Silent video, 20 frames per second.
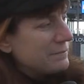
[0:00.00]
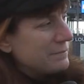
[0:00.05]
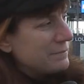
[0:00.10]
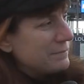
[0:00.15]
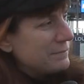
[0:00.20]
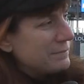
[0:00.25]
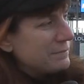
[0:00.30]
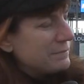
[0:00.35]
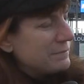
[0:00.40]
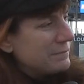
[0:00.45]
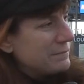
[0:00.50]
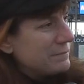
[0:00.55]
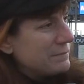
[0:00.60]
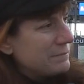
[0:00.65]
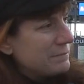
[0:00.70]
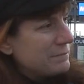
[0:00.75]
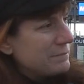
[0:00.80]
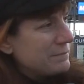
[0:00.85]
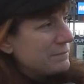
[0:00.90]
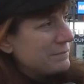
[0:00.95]

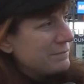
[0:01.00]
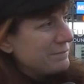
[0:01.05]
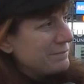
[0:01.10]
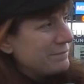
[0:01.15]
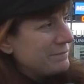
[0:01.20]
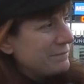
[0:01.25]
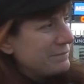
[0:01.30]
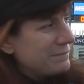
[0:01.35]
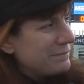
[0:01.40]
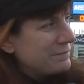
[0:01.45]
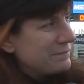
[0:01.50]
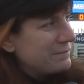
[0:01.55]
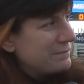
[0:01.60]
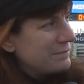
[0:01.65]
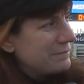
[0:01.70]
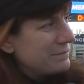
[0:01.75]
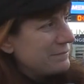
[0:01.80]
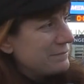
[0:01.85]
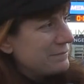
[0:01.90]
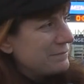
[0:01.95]

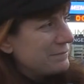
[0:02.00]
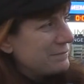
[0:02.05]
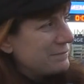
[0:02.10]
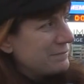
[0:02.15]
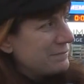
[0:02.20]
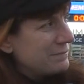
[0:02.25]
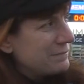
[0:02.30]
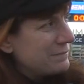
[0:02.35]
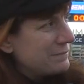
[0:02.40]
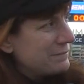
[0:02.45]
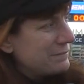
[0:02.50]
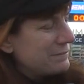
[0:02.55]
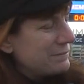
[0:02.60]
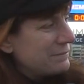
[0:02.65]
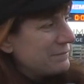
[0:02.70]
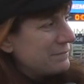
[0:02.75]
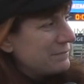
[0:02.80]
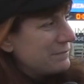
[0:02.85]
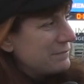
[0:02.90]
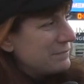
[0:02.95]

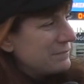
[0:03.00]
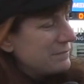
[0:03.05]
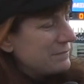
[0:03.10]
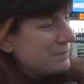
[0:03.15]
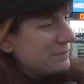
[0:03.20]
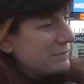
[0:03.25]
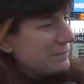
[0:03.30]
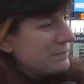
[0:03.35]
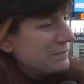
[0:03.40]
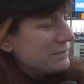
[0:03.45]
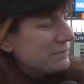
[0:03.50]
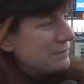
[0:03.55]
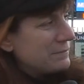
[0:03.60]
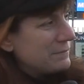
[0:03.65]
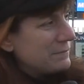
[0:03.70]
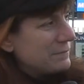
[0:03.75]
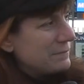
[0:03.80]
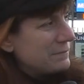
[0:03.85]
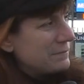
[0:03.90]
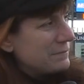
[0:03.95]

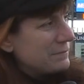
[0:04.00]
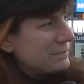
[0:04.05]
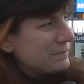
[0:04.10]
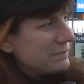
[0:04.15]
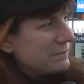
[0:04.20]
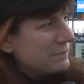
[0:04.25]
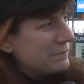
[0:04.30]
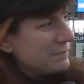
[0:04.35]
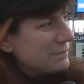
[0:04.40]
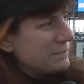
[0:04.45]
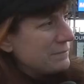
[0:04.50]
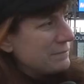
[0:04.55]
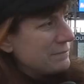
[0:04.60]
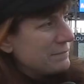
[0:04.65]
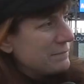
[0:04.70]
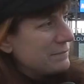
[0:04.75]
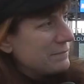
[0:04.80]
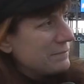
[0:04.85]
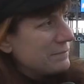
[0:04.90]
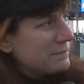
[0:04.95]

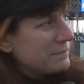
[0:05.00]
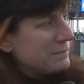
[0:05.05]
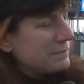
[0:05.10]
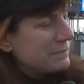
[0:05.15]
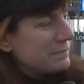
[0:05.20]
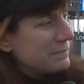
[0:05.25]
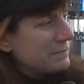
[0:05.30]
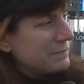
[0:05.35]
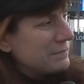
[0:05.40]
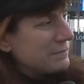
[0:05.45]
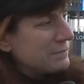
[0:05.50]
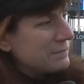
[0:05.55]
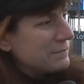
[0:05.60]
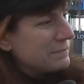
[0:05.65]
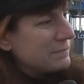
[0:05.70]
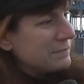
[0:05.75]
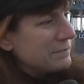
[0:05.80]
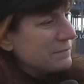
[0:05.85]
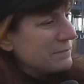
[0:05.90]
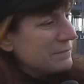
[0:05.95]

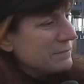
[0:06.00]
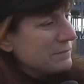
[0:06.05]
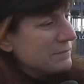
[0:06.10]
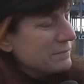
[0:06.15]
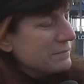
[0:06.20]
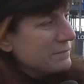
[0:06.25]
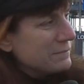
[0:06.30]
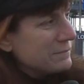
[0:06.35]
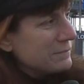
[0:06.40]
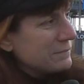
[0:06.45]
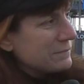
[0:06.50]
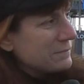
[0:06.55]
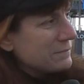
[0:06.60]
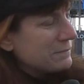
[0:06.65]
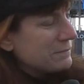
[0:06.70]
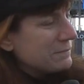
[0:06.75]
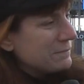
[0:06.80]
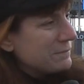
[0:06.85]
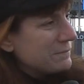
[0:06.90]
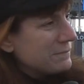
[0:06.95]

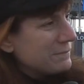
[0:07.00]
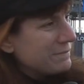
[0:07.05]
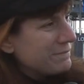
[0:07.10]
[no speech]